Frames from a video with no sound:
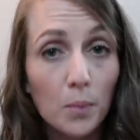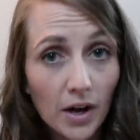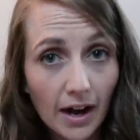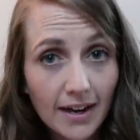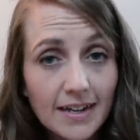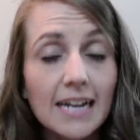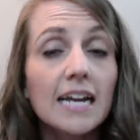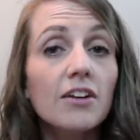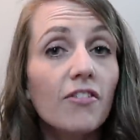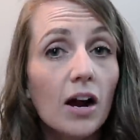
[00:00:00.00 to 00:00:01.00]
But
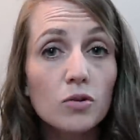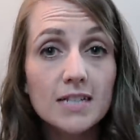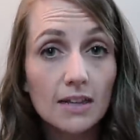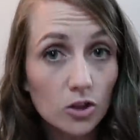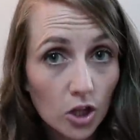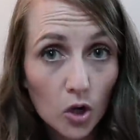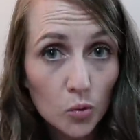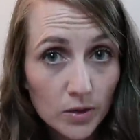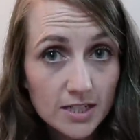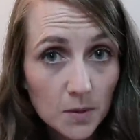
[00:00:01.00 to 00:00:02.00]
if I was a
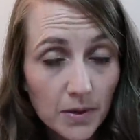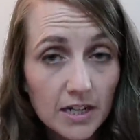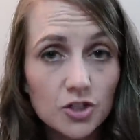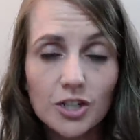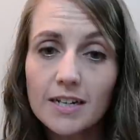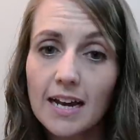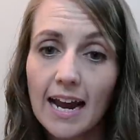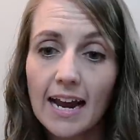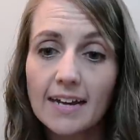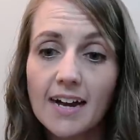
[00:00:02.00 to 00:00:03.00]
low risk patient
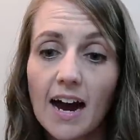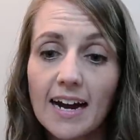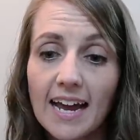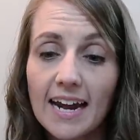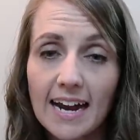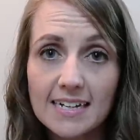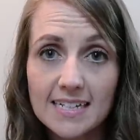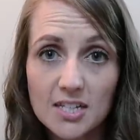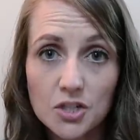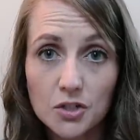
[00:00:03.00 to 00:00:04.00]
and I had
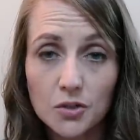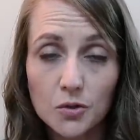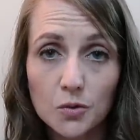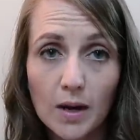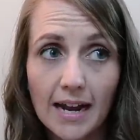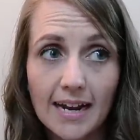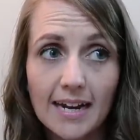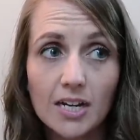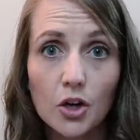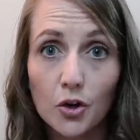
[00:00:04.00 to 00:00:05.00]
access to
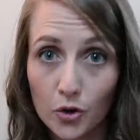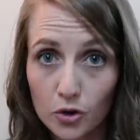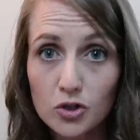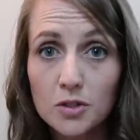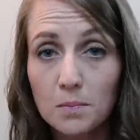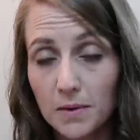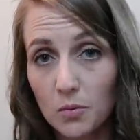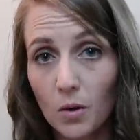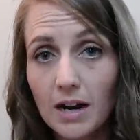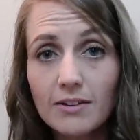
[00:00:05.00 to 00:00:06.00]
a nurse
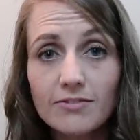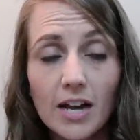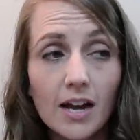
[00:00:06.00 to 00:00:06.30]
midwife,